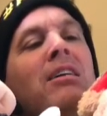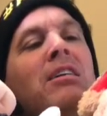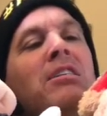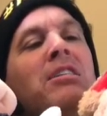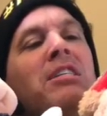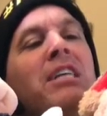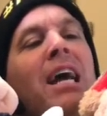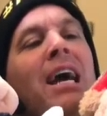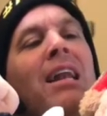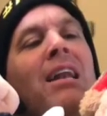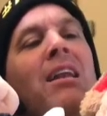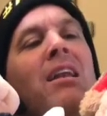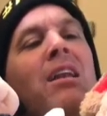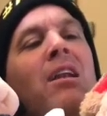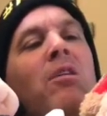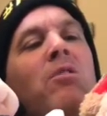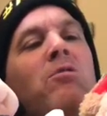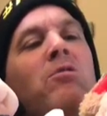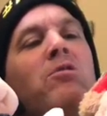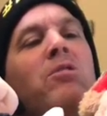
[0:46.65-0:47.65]
She hadn't
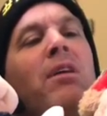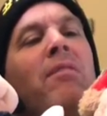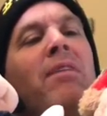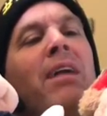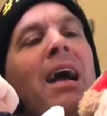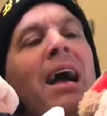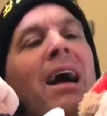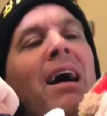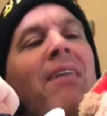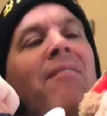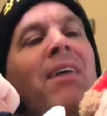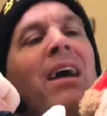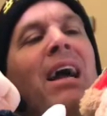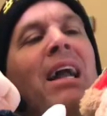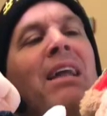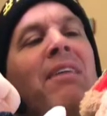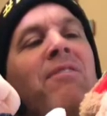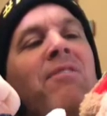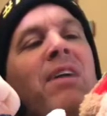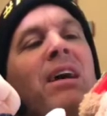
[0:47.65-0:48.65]
known Trevor to have
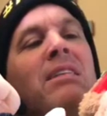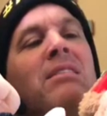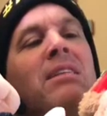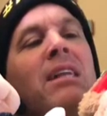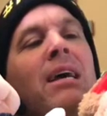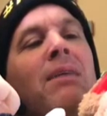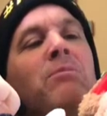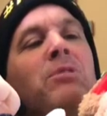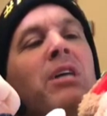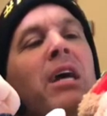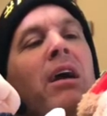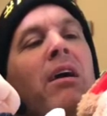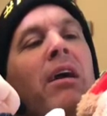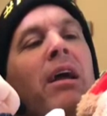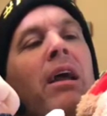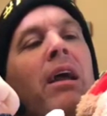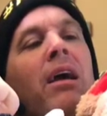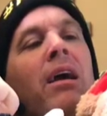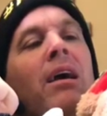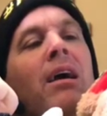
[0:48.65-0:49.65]
any friends named
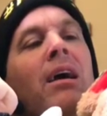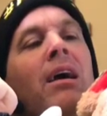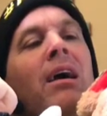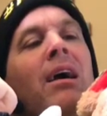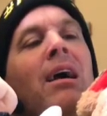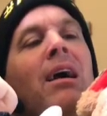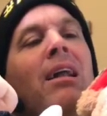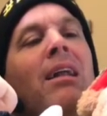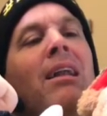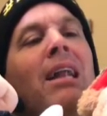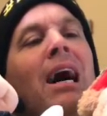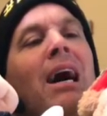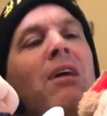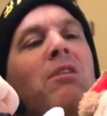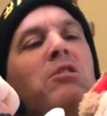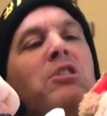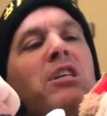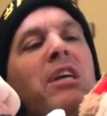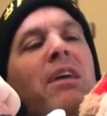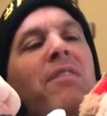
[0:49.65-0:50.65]
Jerry, and
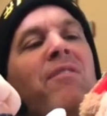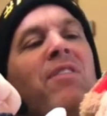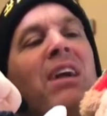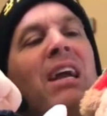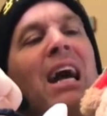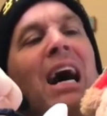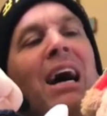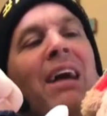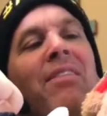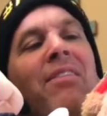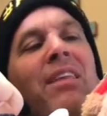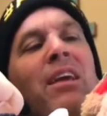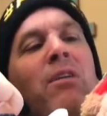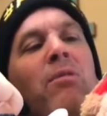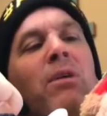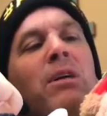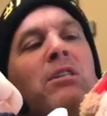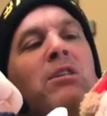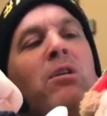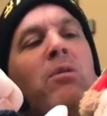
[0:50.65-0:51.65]
now she had forgotten the
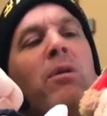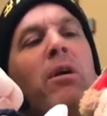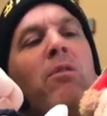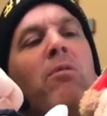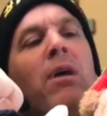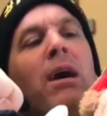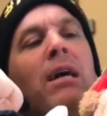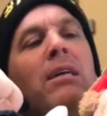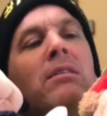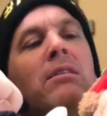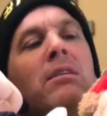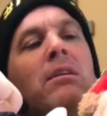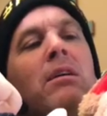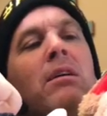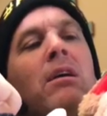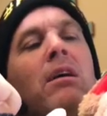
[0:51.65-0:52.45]
original request.